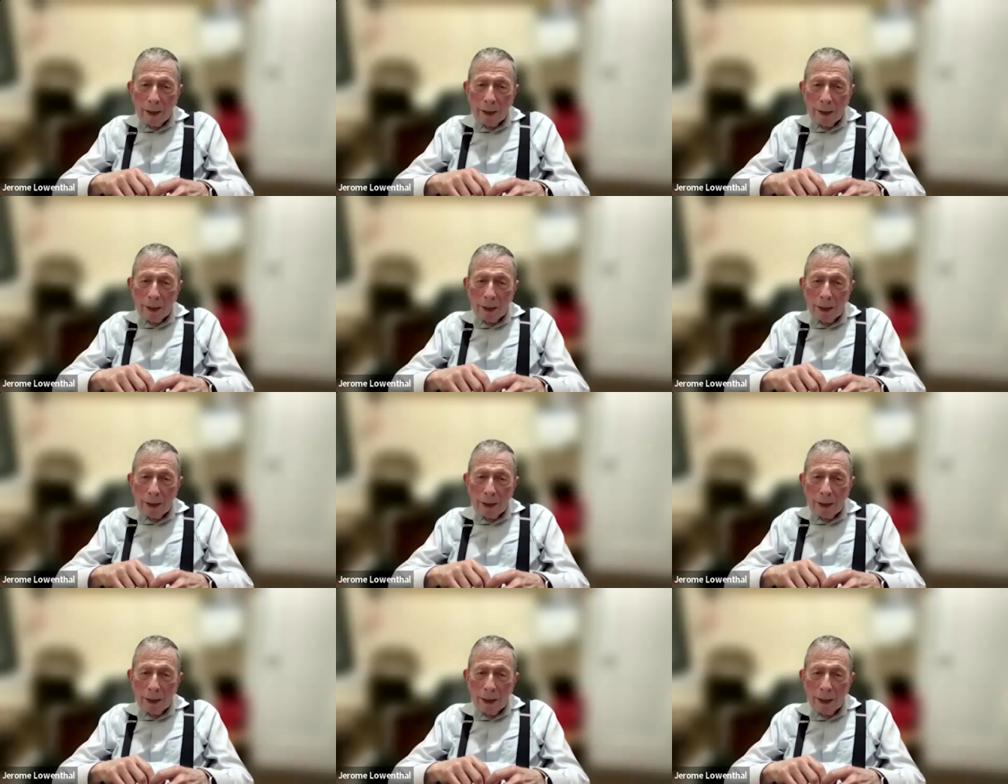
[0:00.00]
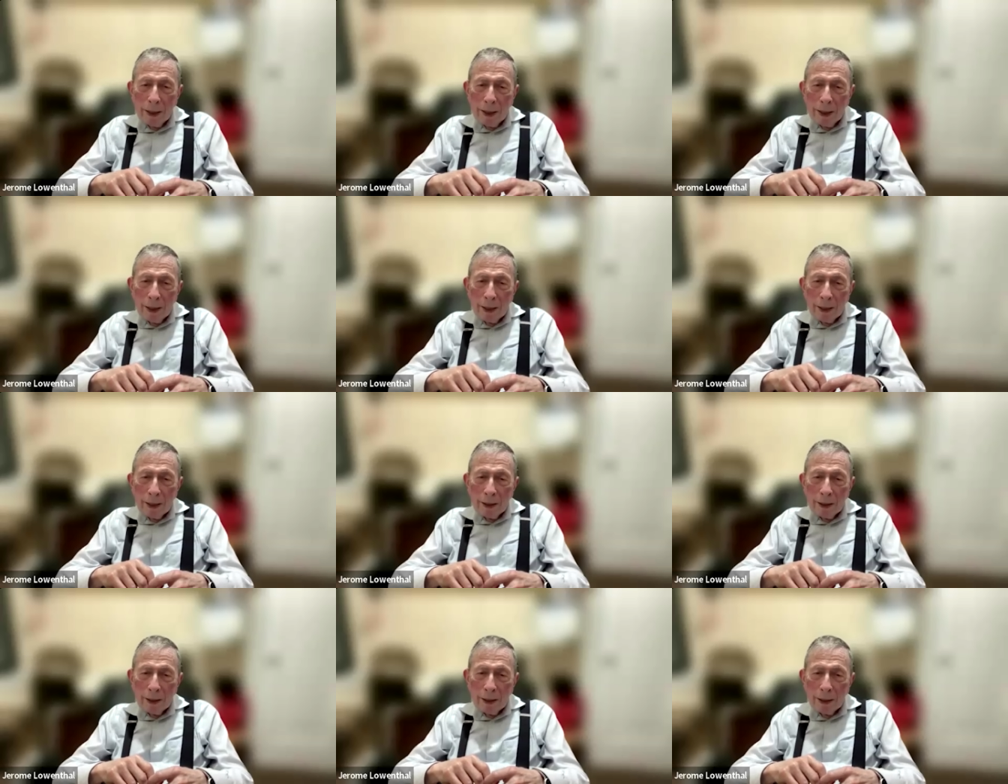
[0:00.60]
she
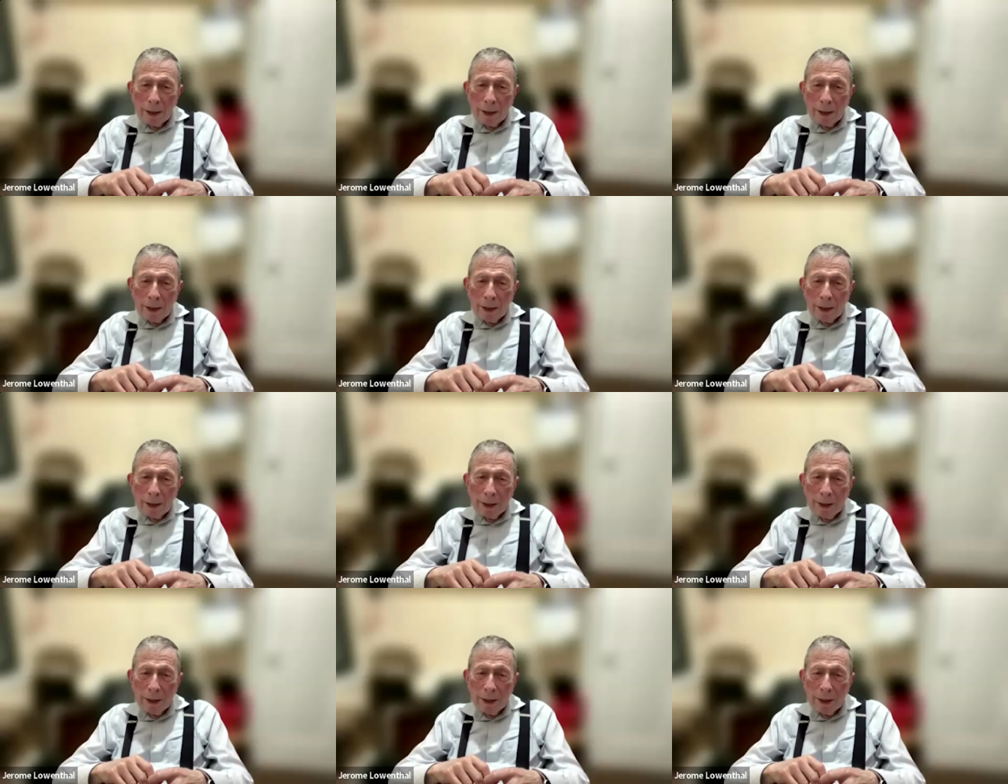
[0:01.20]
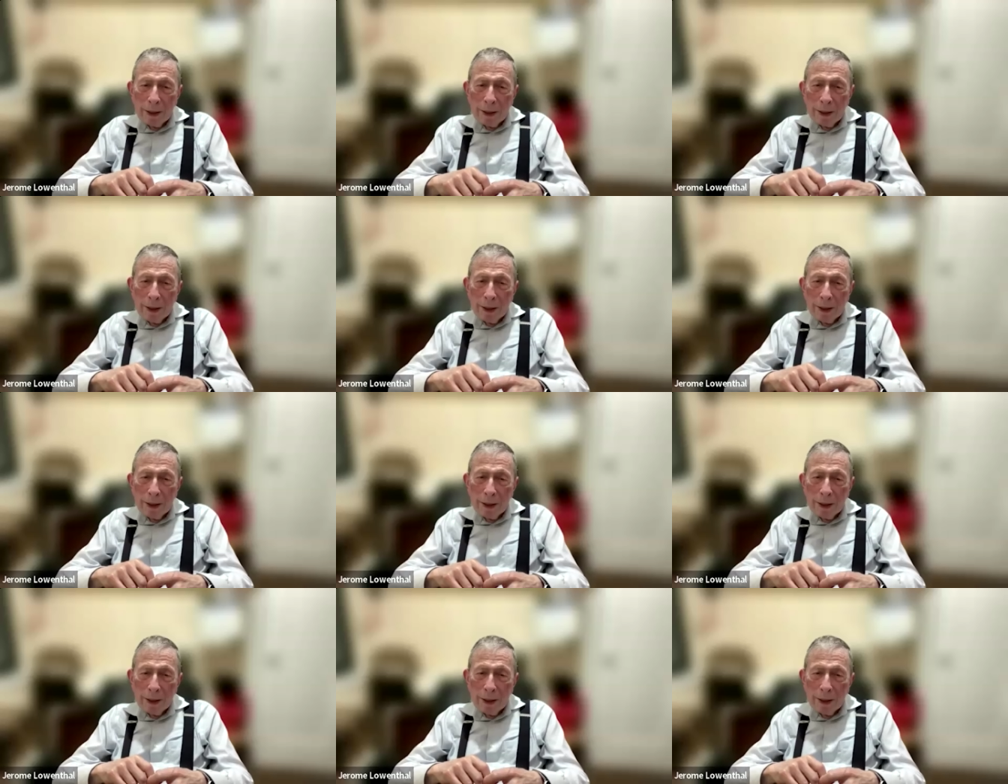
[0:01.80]
she